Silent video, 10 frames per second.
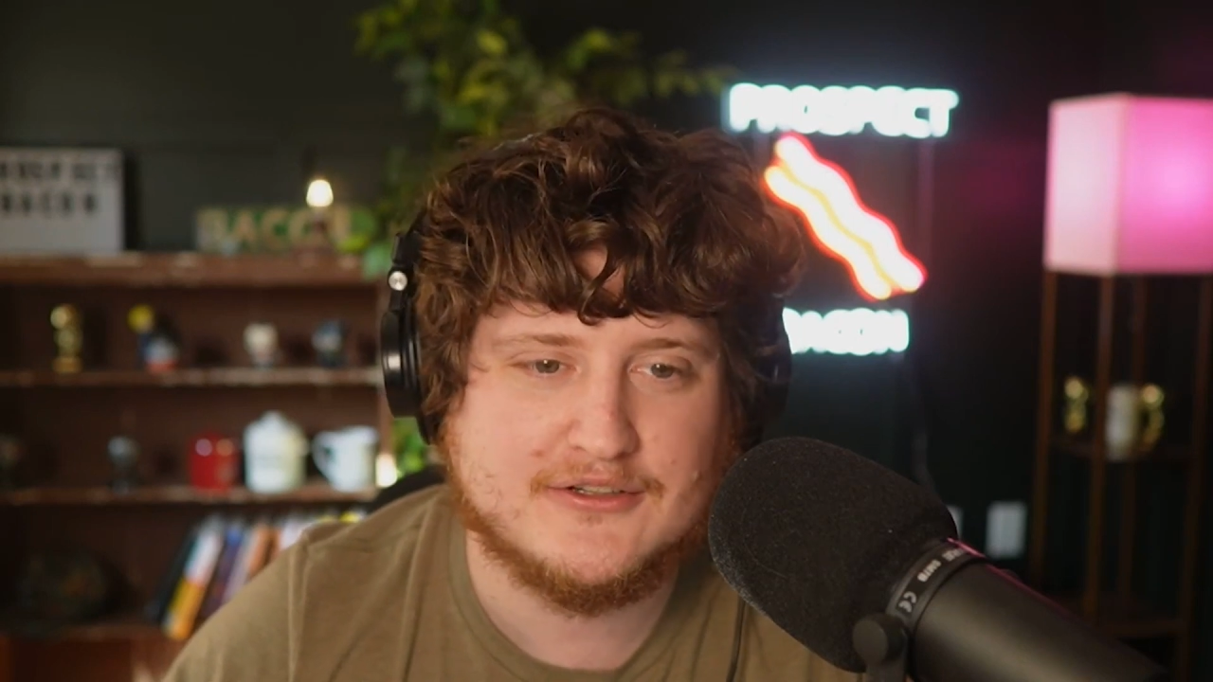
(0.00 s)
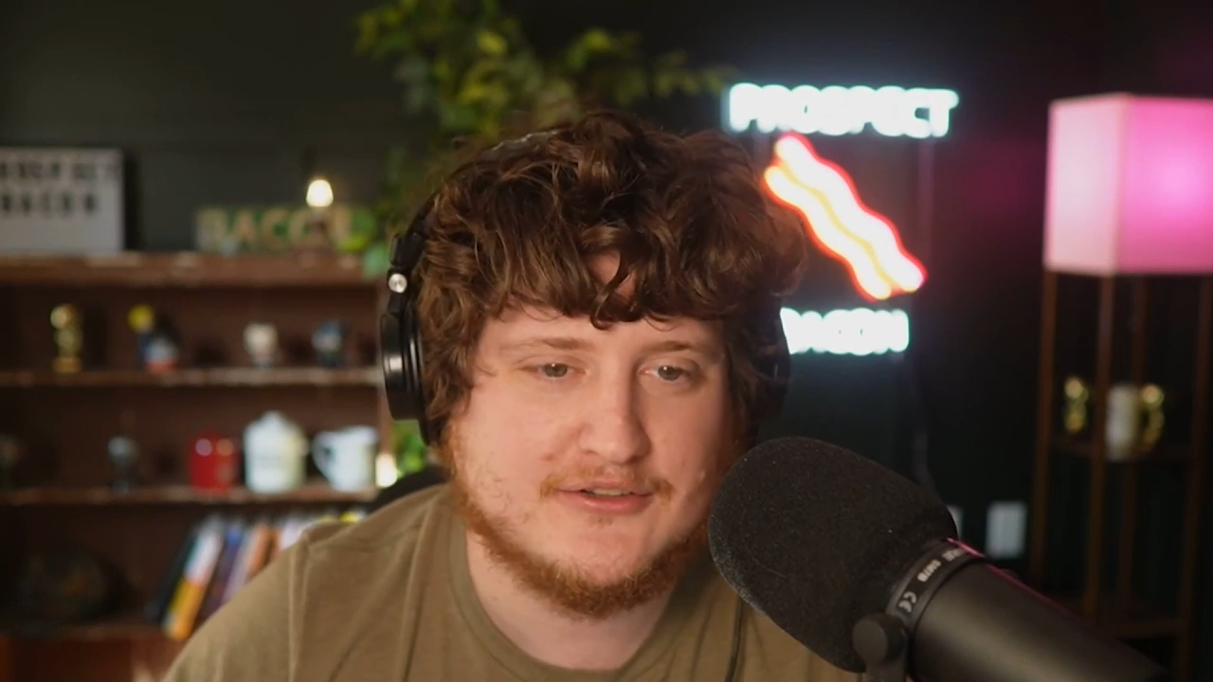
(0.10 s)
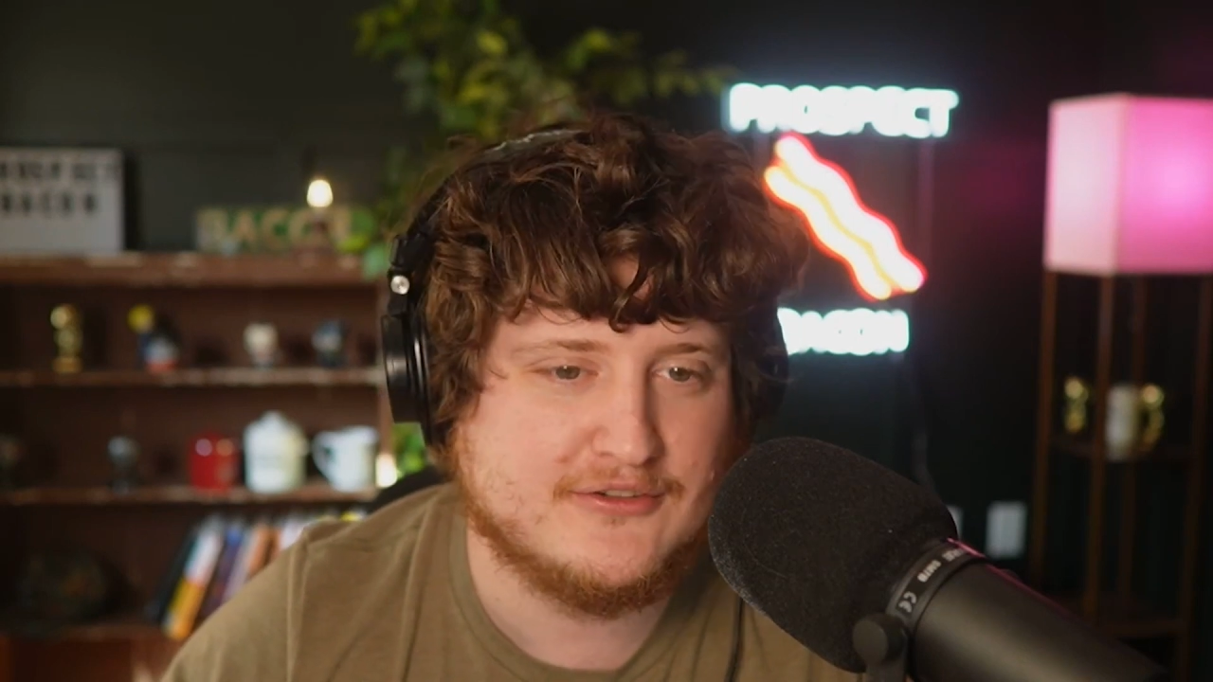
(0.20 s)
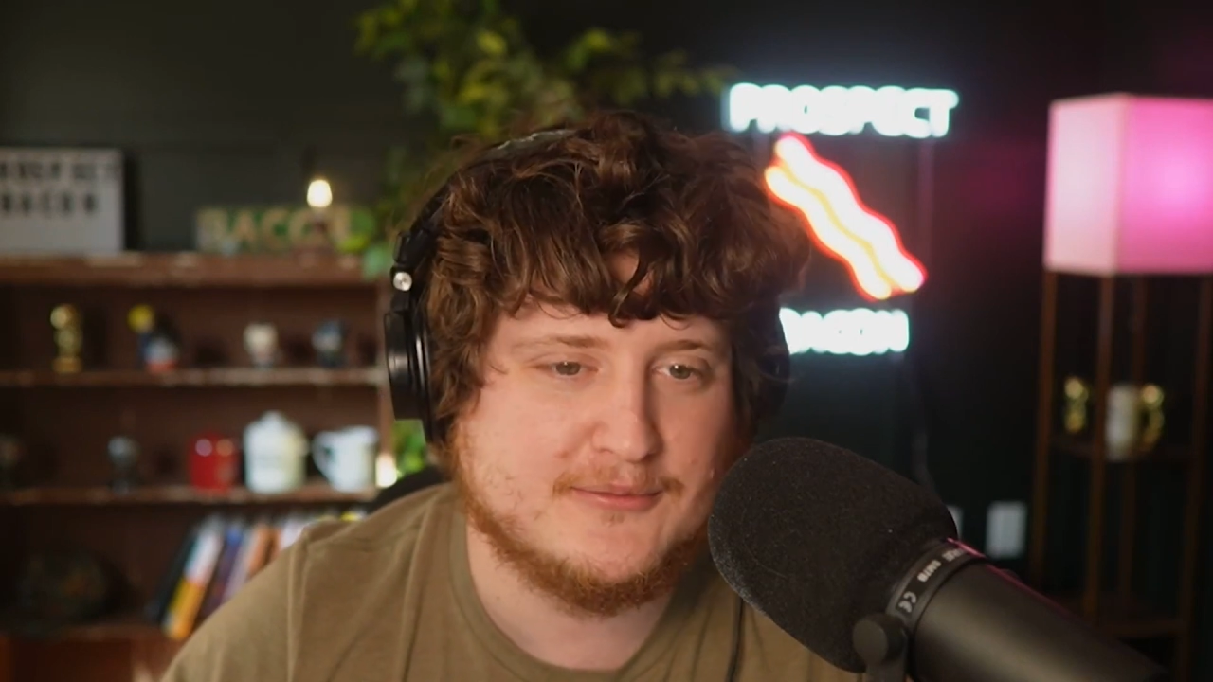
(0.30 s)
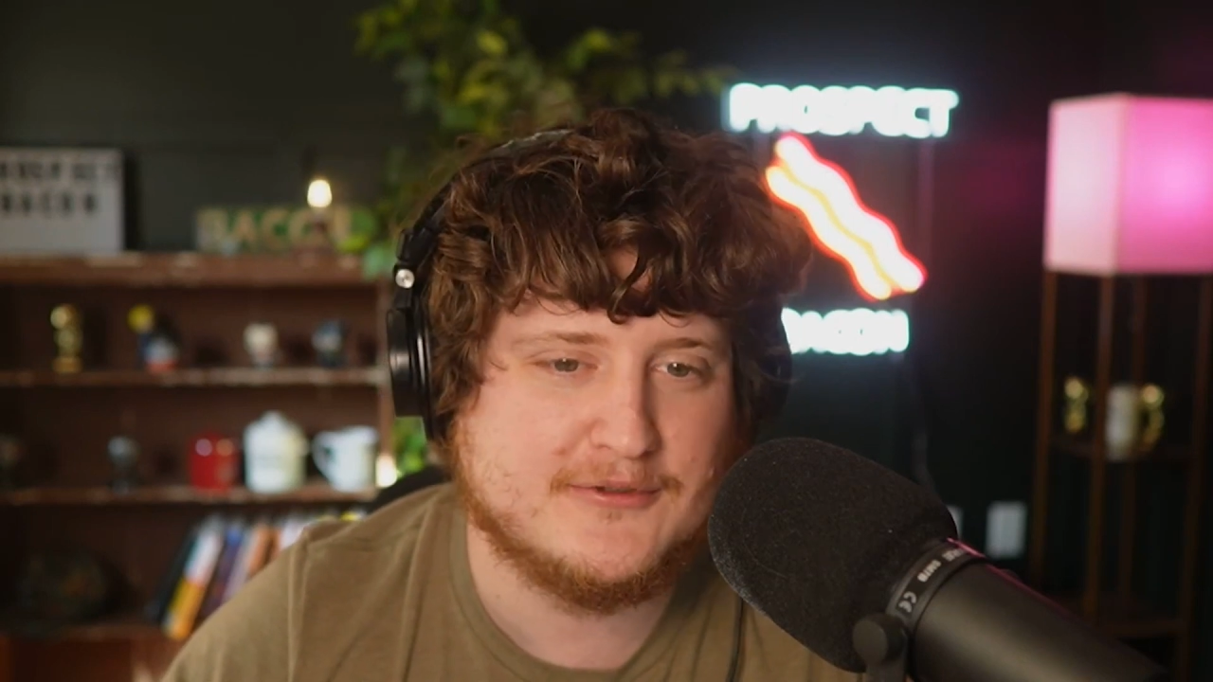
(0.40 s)

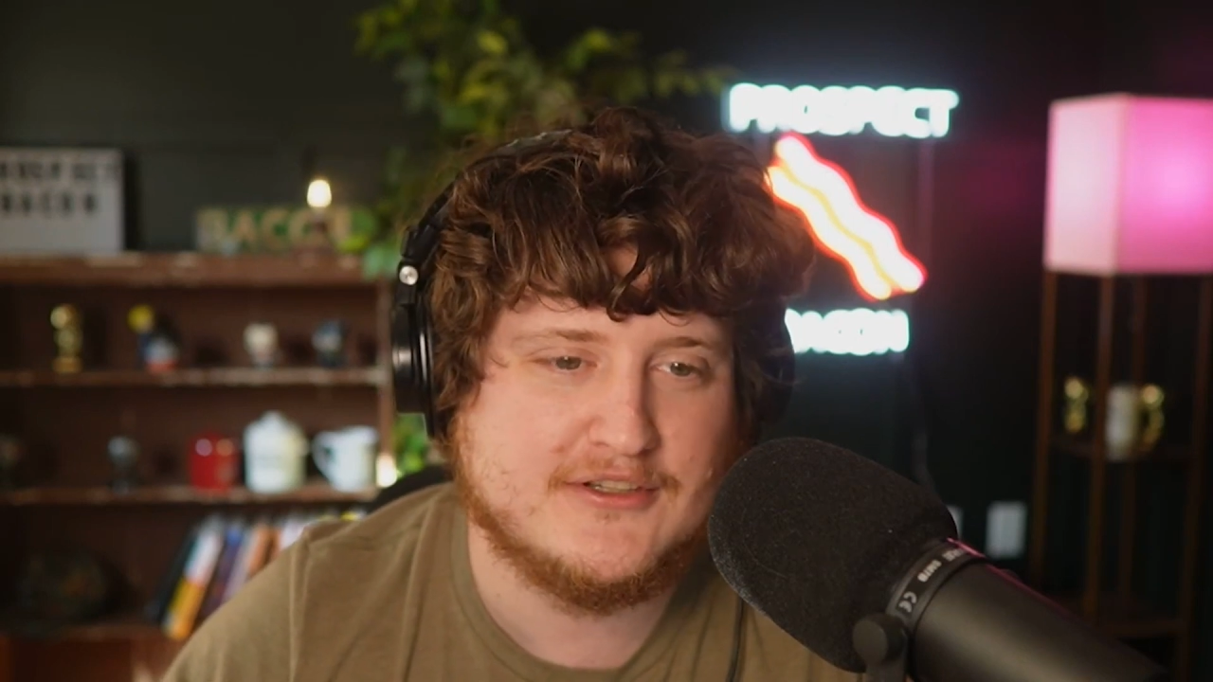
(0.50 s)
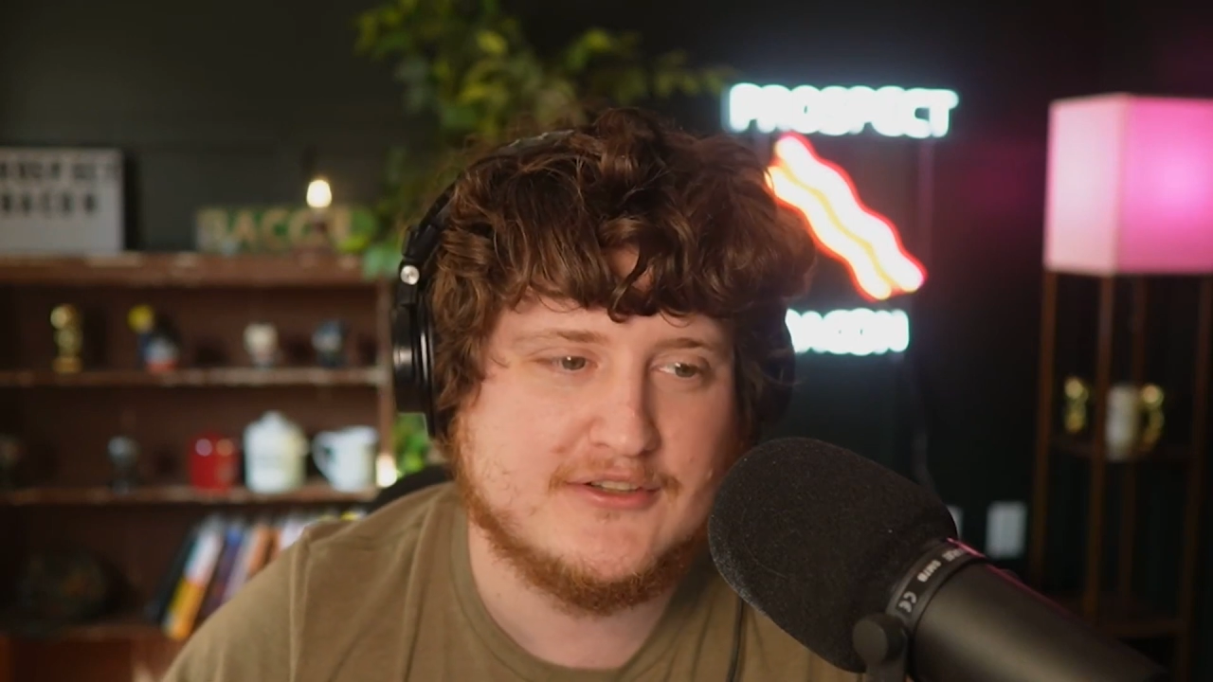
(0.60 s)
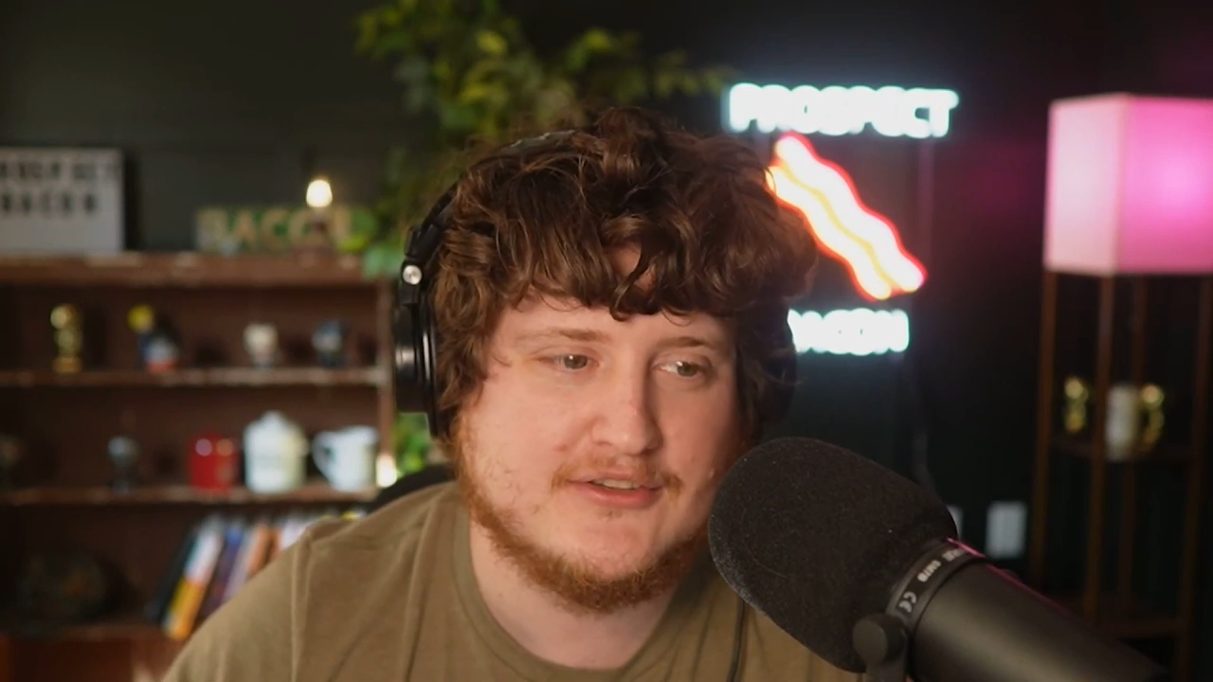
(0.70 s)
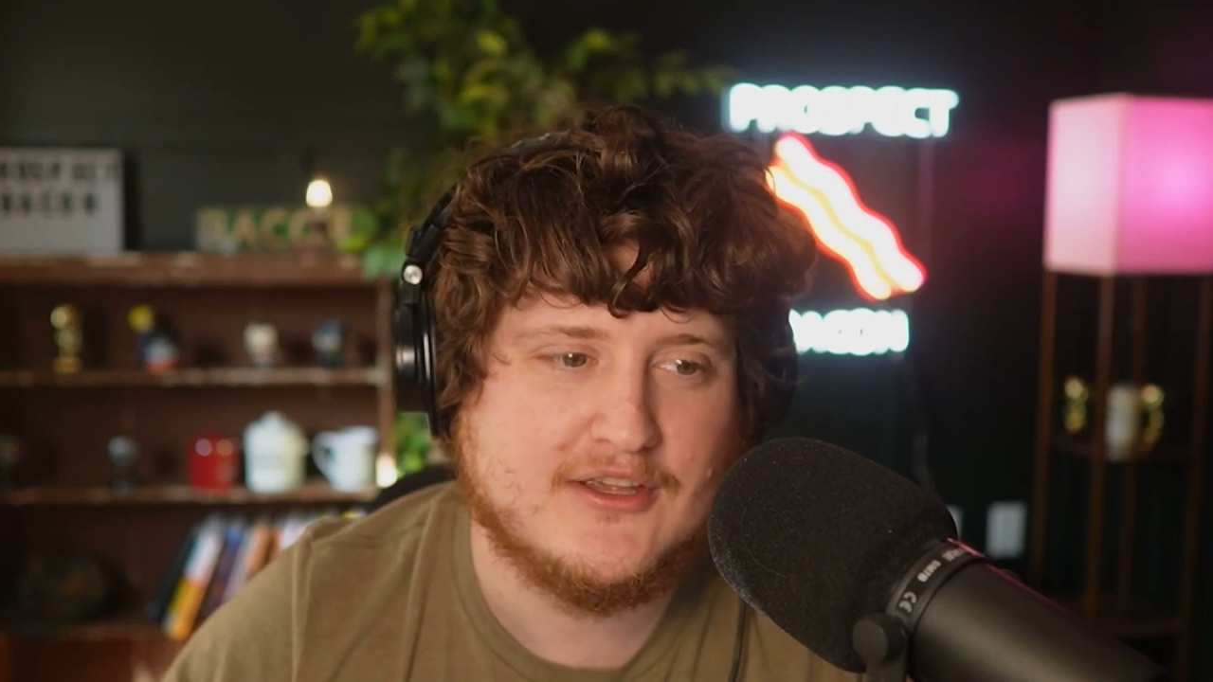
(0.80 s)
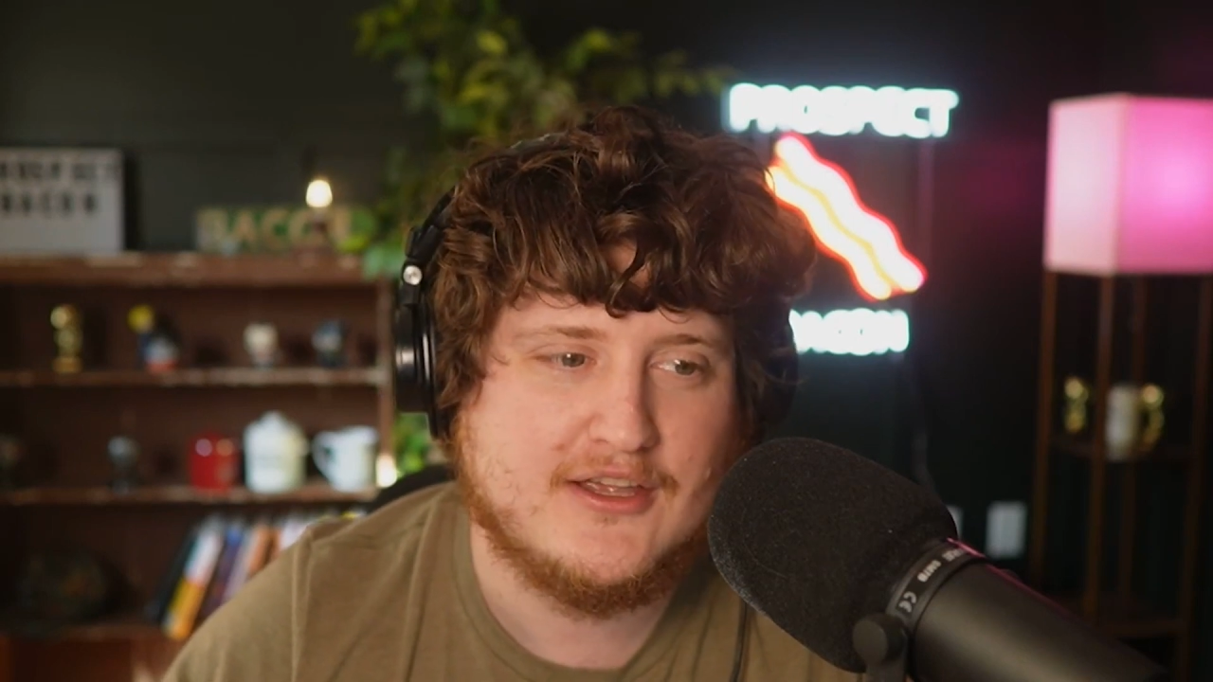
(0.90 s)
consumer
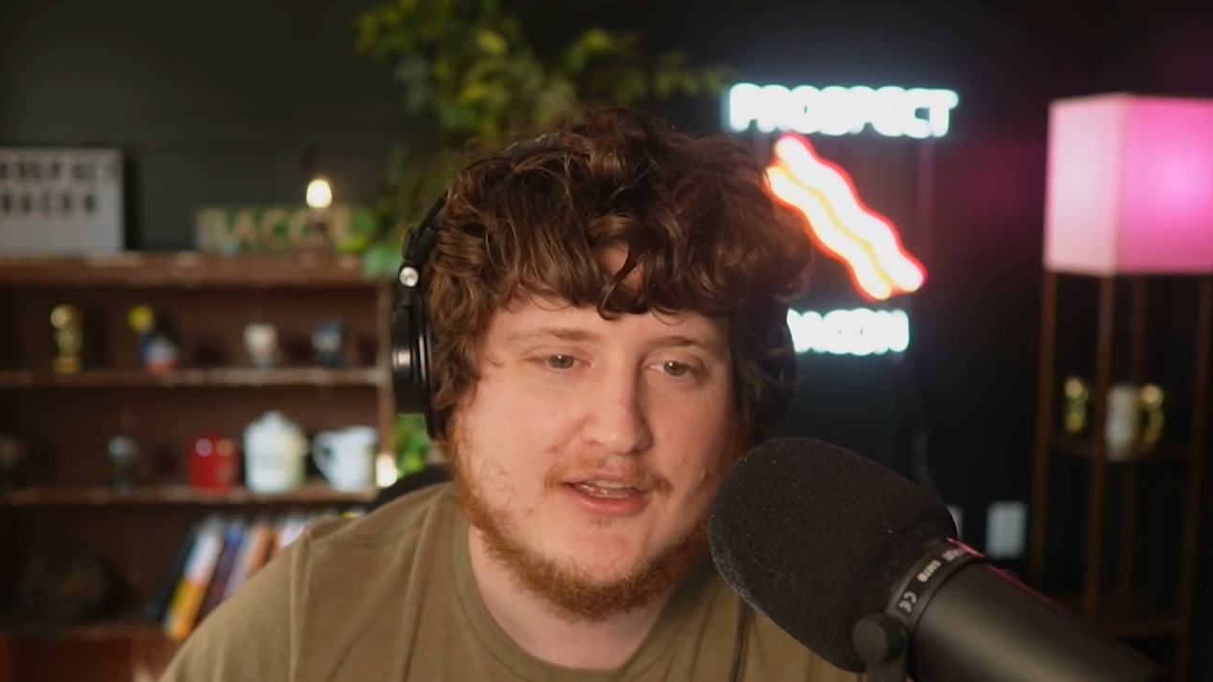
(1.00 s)
is,